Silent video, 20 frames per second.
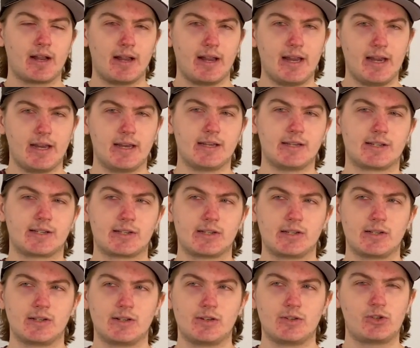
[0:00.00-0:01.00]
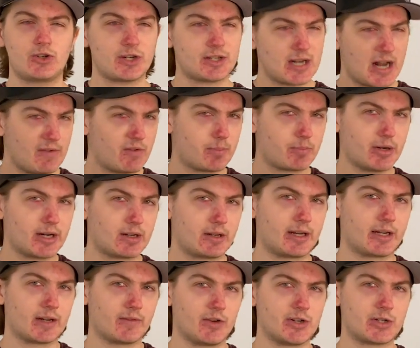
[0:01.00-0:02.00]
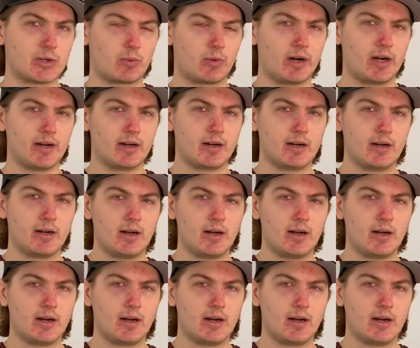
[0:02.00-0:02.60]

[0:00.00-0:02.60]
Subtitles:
is just have a BrickLink inventory,